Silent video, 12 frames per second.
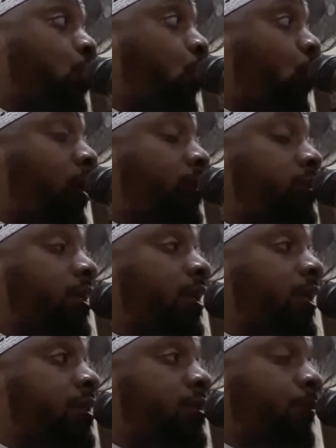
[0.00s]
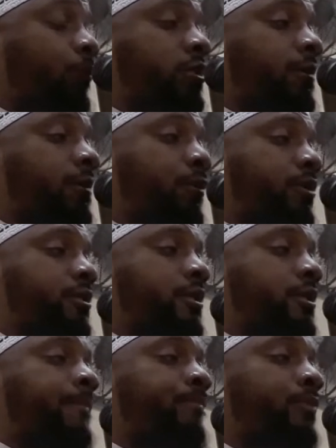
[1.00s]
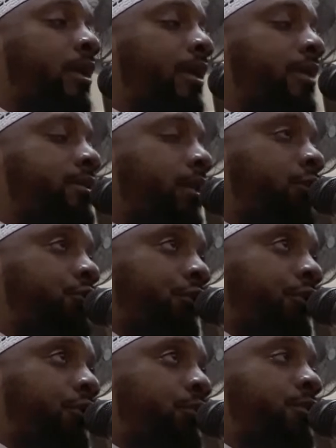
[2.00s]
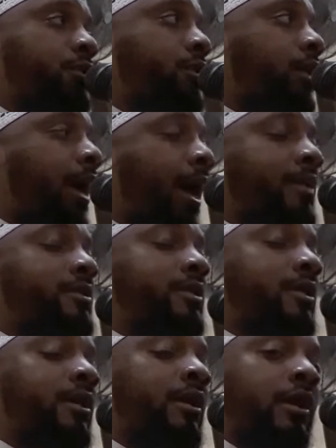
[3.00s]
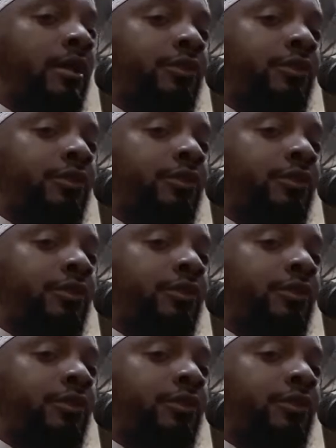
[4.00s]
Once a person is introduced to IT,